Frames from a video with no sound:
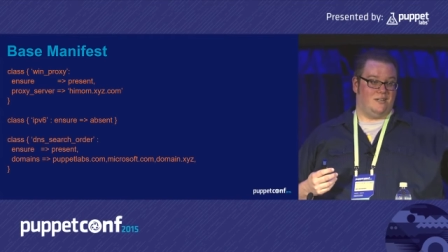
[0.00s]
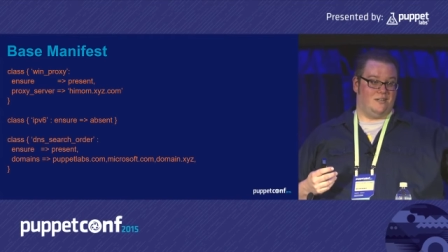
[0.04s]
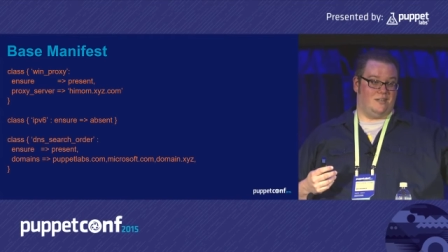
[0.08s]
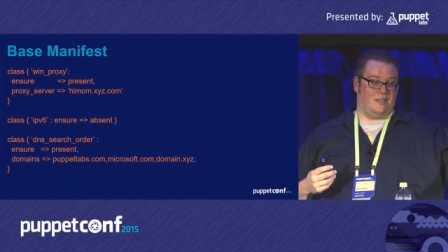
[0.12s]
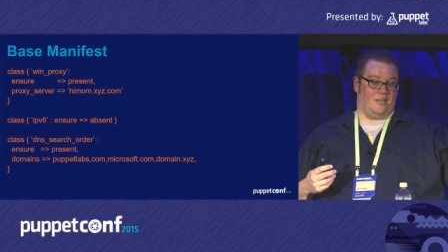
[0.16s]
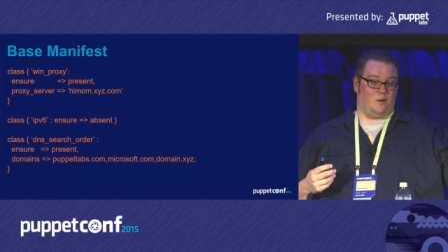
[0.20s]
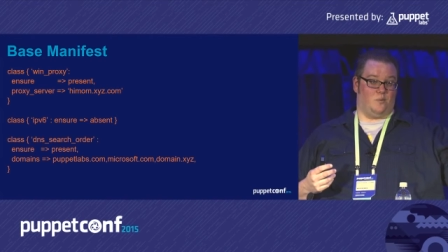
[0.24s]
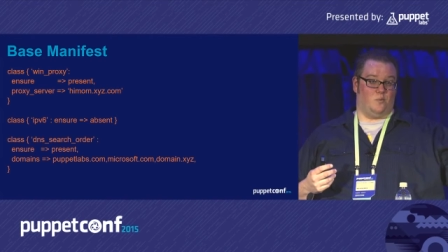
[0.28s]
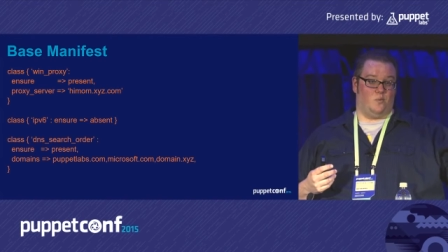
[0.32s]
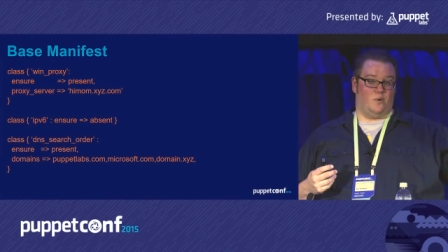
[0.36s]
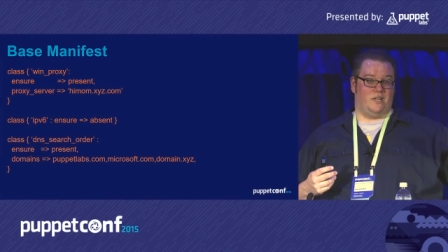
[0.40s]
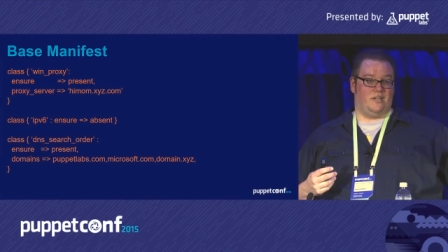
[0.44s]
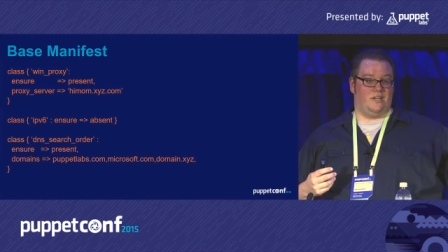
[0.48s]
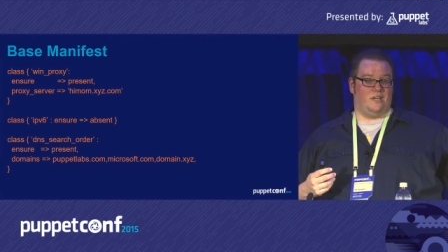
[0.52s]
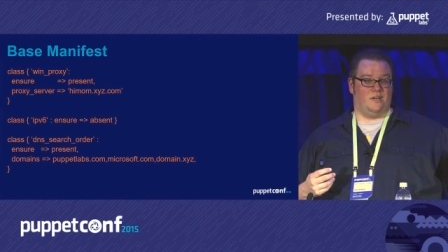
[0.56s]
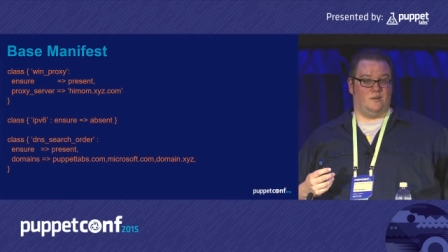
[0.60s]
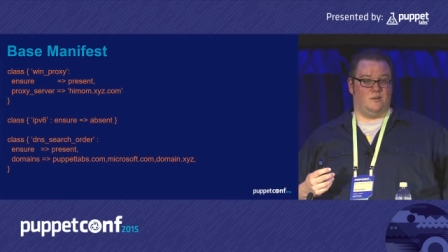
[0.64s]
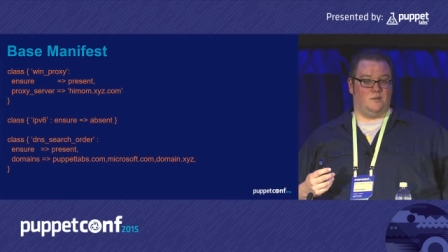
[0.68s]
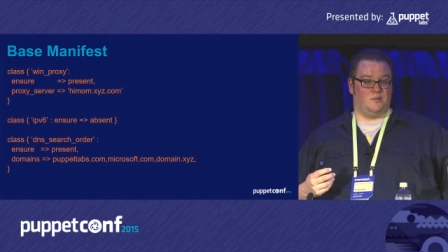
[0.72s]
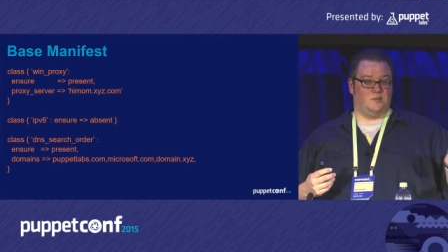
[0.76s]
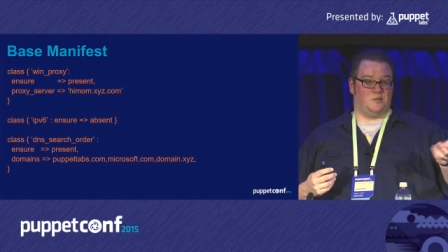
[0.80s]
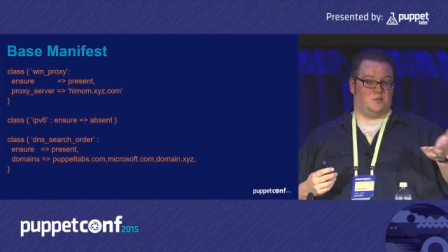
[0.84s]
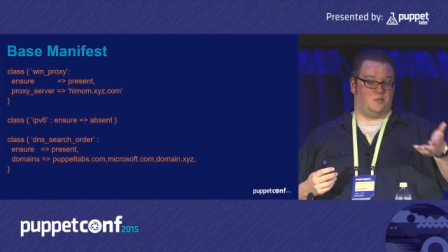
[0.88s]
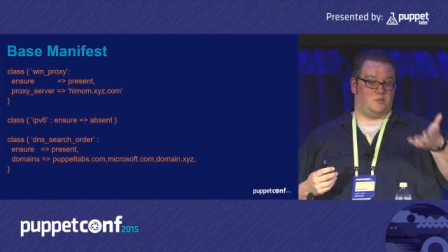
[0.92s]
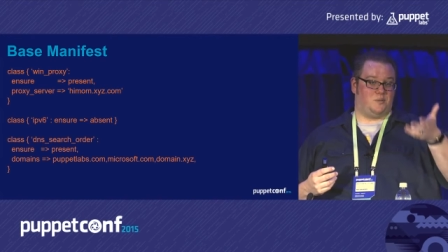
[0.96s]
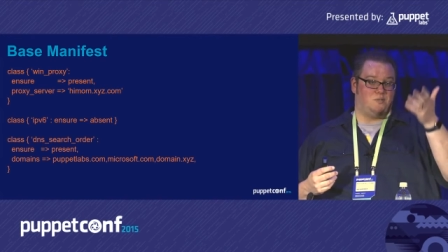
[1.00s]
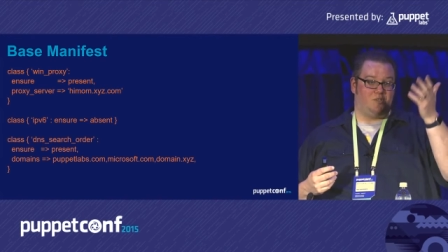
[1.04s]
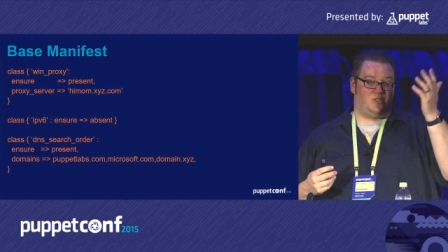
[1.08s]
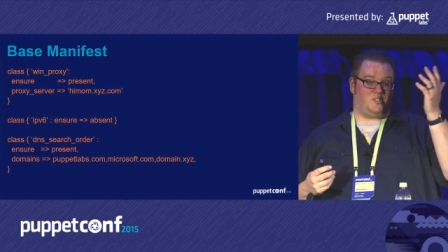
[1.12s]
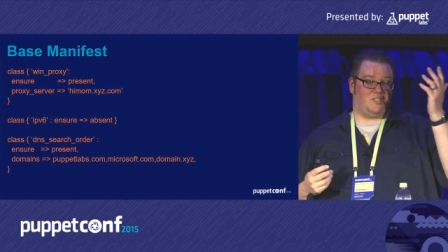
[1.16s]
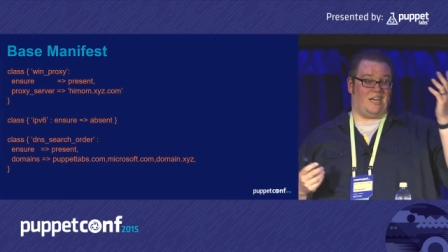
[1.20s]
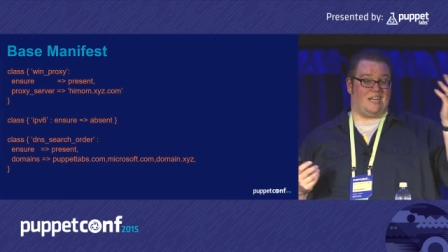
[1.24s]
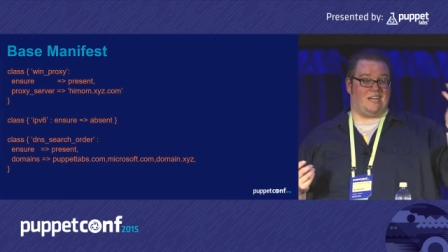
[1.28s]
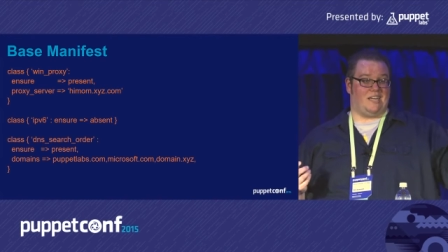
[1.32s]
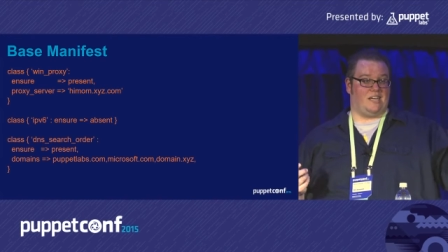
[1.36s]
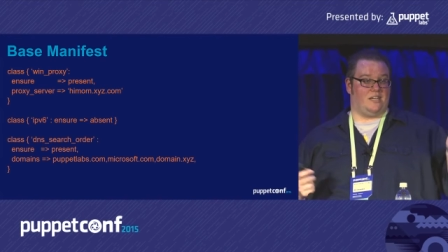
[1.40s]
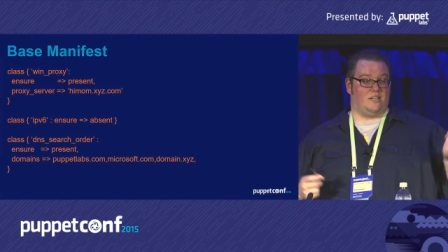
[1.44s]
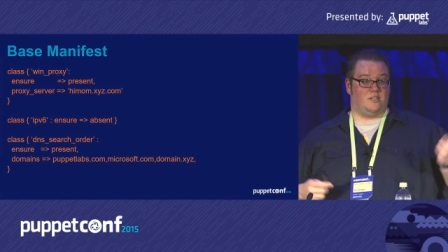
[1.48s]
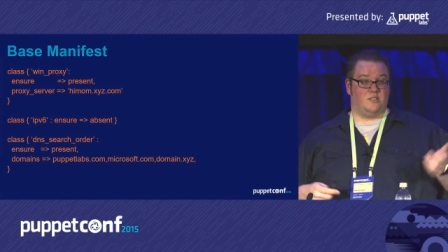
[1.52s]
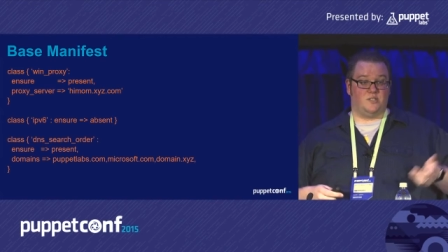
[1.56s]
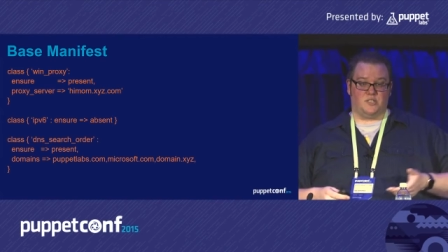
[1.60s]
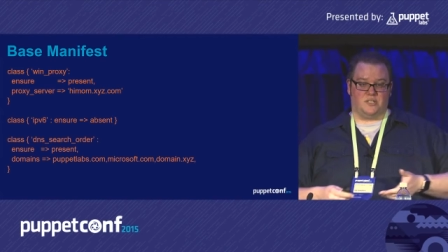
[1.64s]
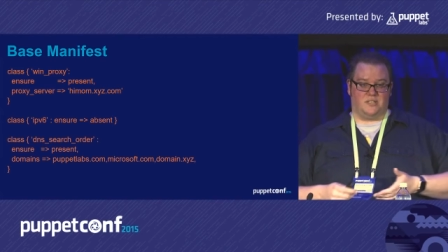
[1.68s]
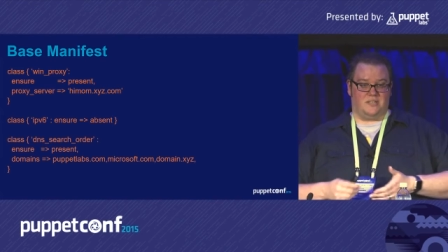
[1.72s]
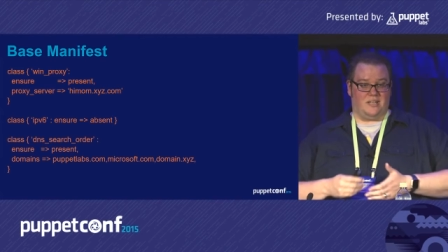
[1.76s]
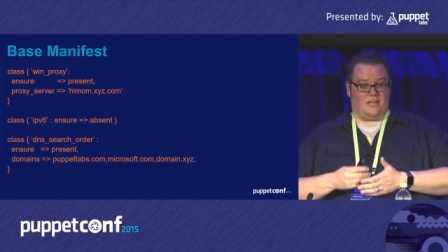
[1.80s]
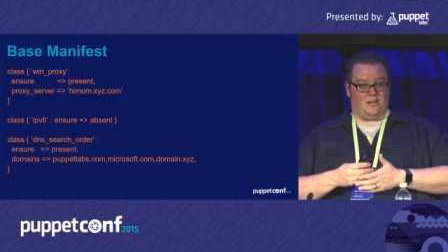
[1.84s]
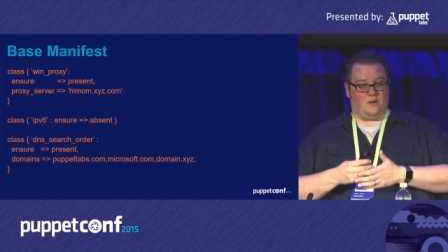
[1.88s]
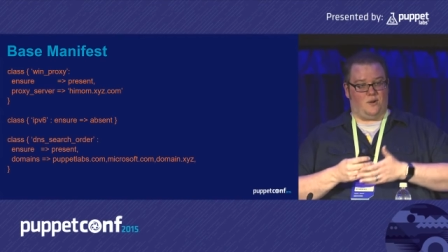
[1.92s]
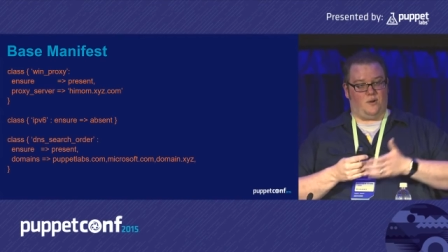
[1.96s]
like Windows settings
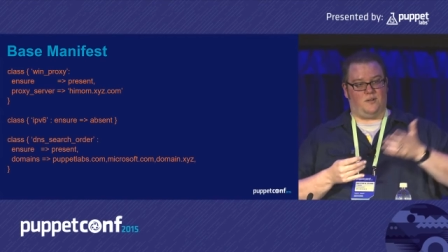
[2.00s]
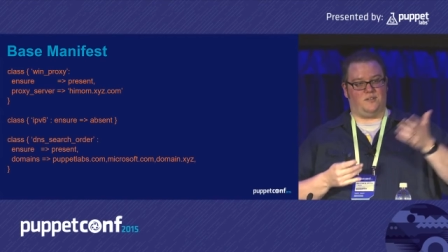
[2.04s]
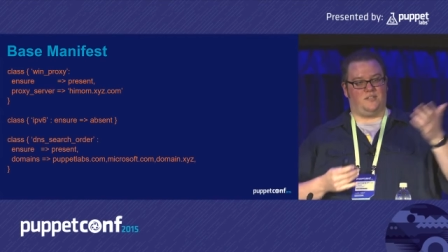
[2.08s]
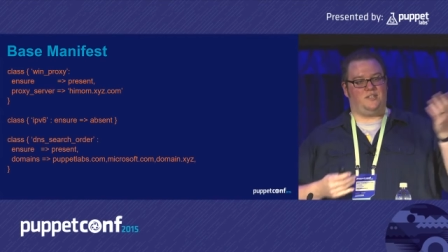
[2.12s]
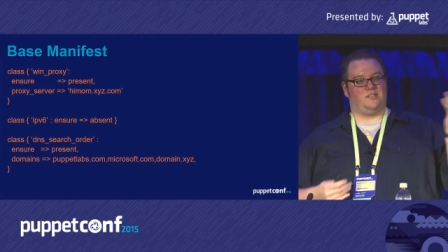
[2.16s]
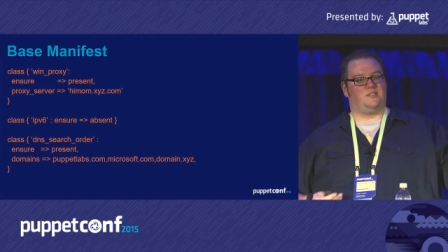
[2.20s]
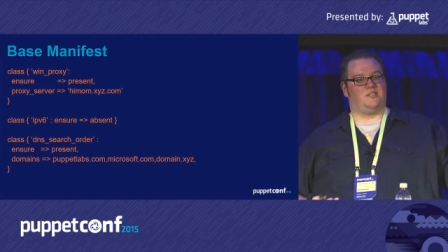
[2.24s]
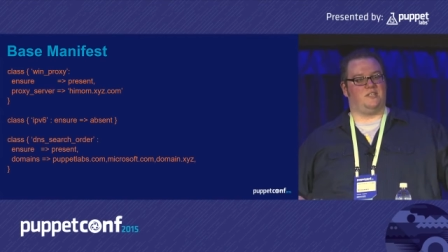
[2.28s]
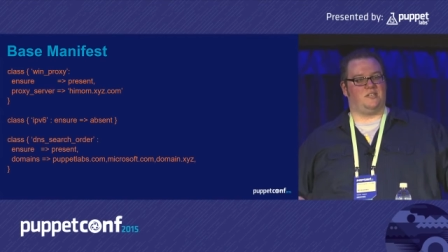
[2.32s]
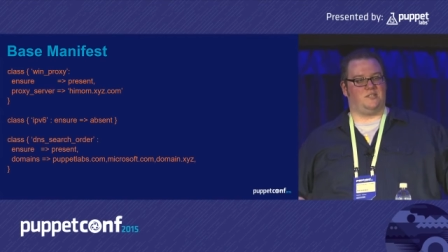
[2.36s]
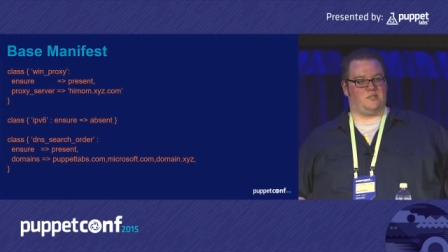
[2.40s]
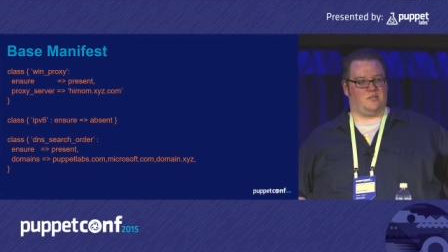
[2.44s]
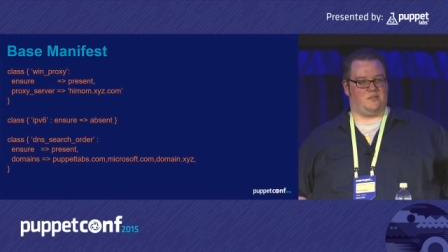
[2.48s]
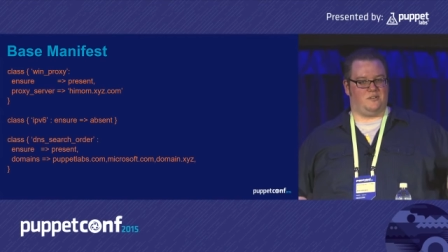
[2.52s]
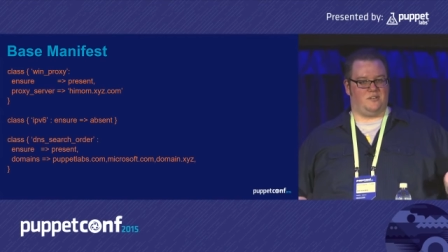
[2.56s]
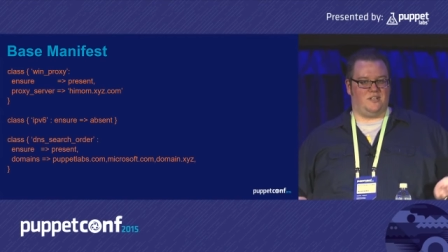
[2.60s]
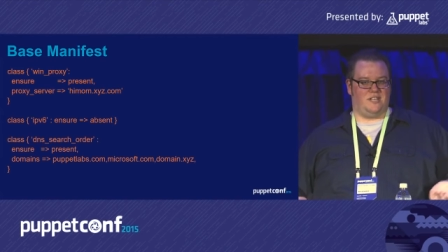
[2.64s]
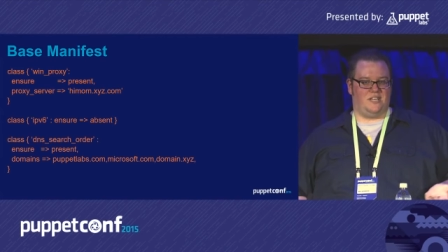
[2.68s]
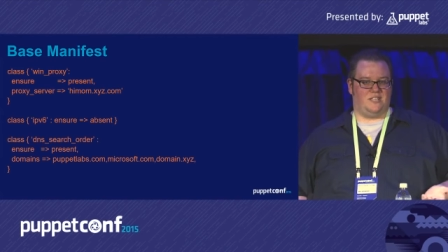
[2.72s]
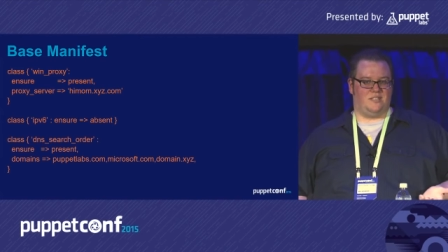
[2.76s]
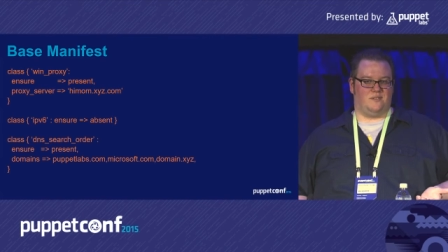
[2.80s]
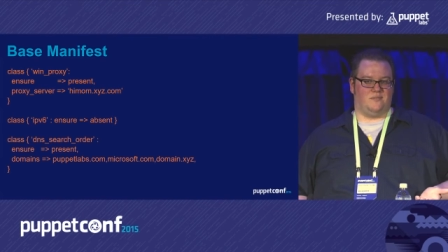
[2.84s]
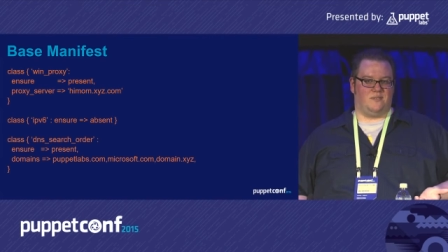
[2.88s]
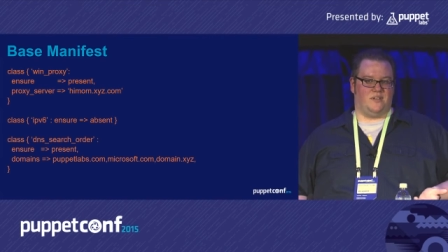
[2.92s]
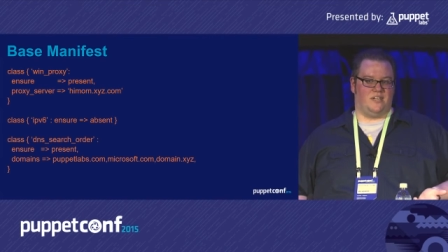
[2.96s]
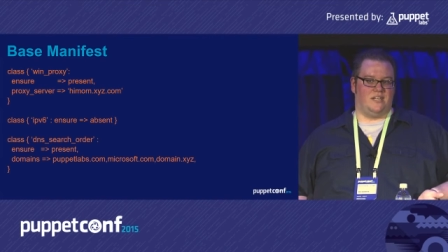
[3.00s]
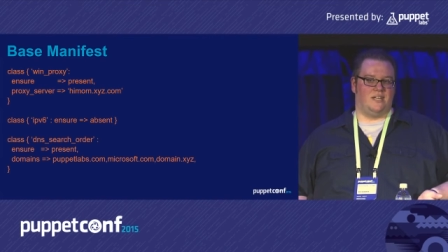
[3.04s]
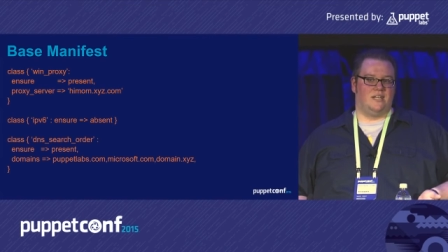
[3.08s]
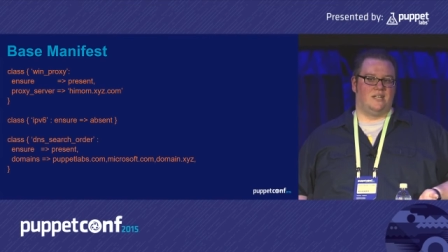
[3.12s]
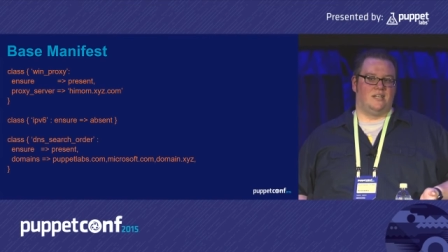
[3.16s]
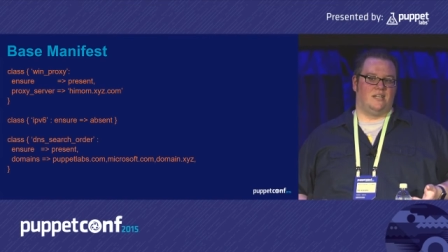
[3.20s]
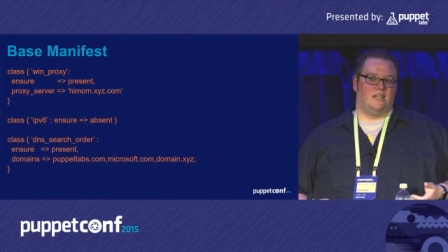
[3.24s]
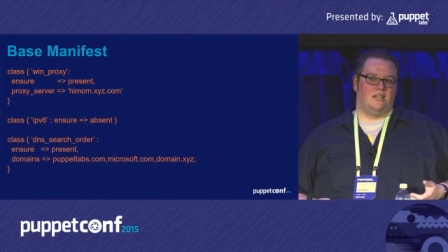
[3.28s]
and then all these things underneath of it.